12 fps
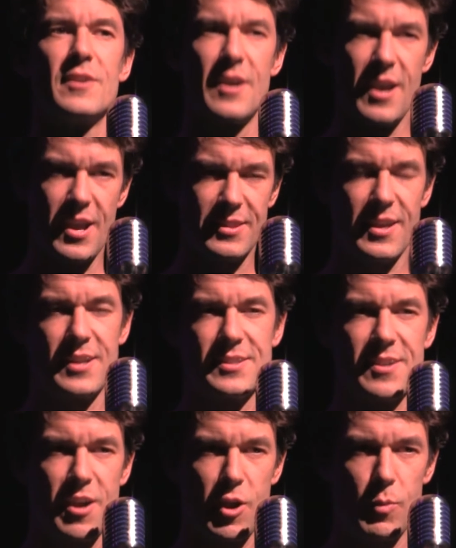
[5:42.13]
at that
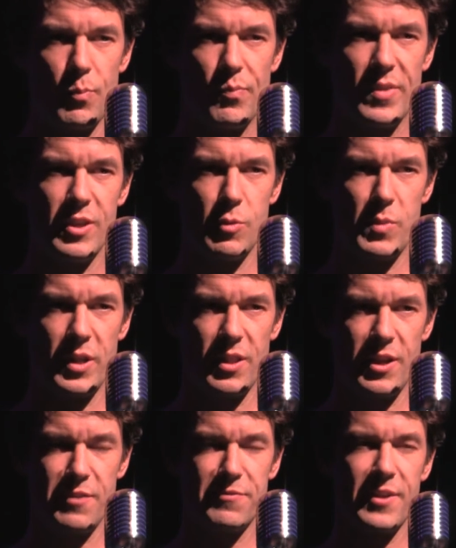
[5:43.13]
time in my
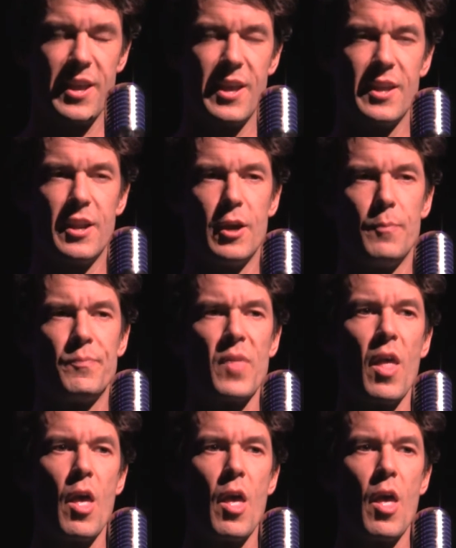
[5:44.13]
life. And